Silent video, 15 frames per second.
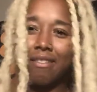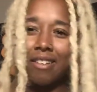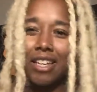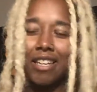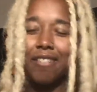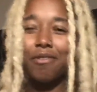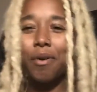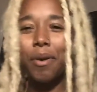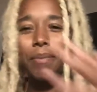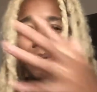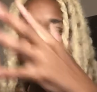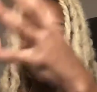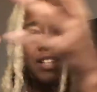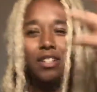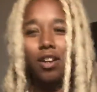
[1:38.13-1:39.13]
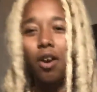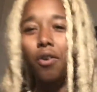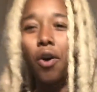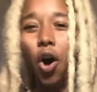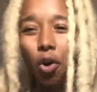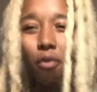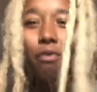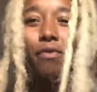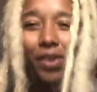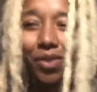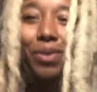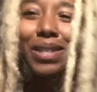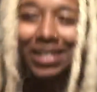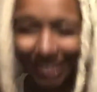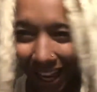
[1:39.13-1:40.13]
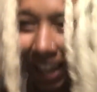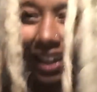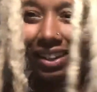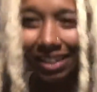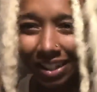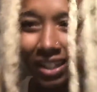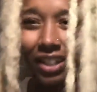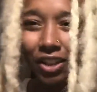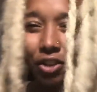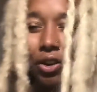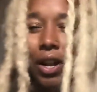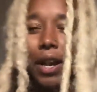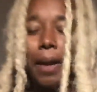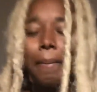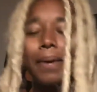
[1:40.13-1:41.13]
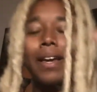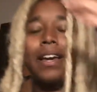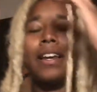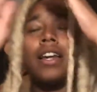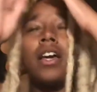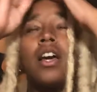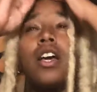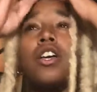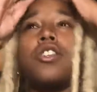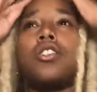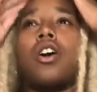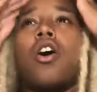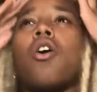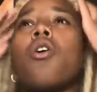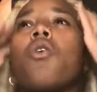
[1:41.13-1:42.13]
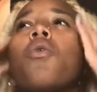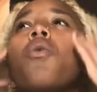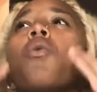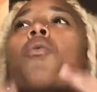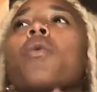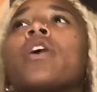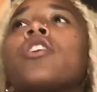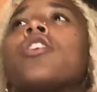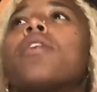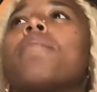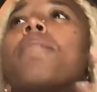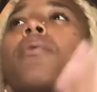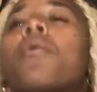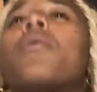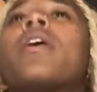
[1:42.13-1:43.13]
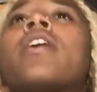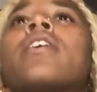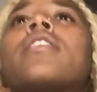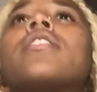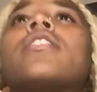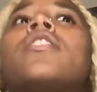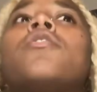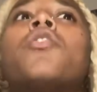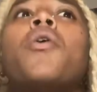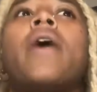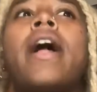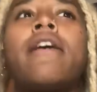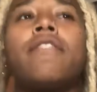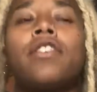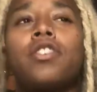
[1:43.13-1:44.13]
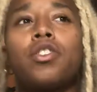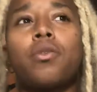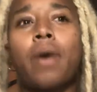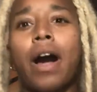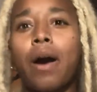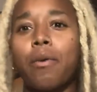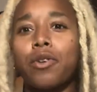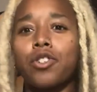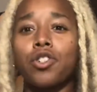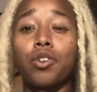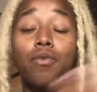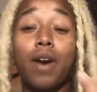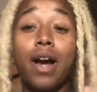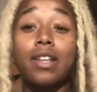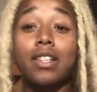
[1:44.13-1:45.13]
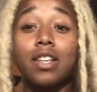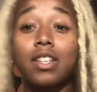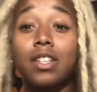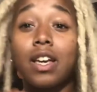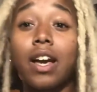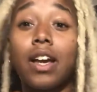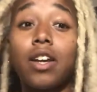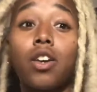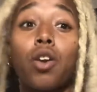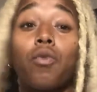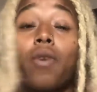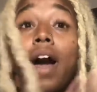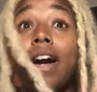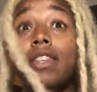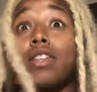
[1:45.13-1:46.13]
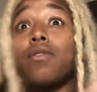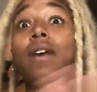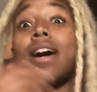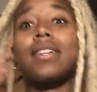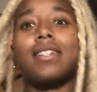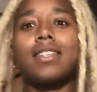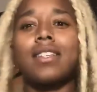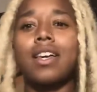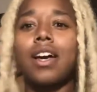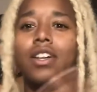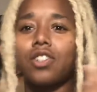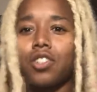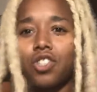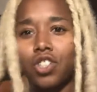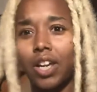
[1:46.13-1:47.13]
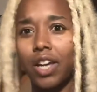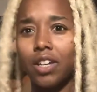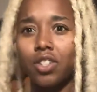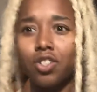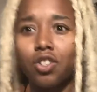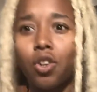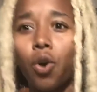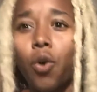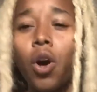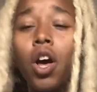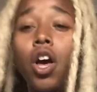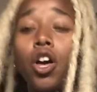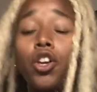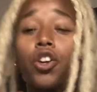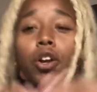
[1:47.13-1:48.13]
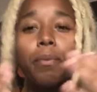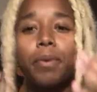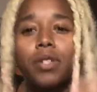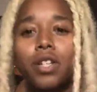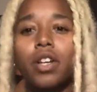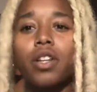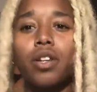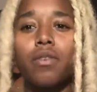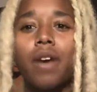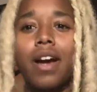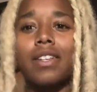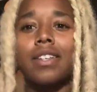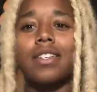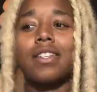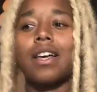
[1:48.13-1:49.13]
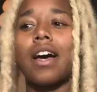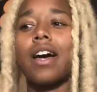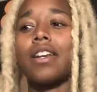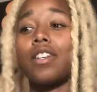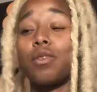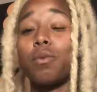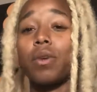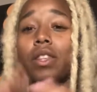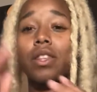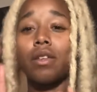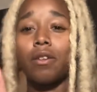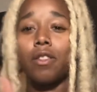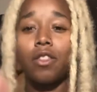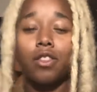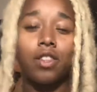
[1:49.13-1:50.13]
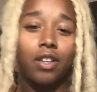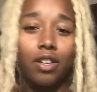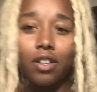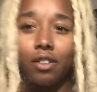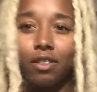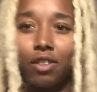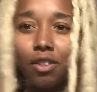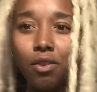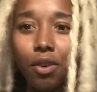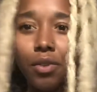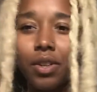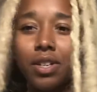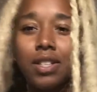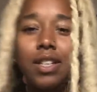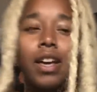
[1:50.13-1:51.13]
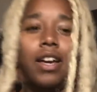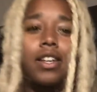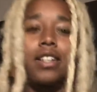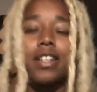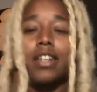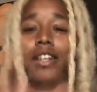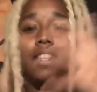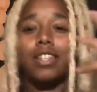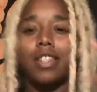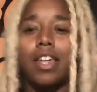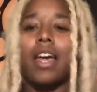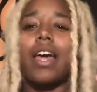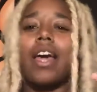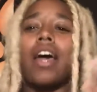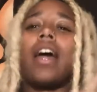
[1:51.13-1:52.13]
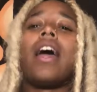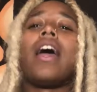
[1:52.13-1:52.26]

You know what I'm saying? It's on first sight. You know what I mean? So when you're born, every 2 hours your rising sign, the rising signs change. So your particular rising sign is when the sun did its thing,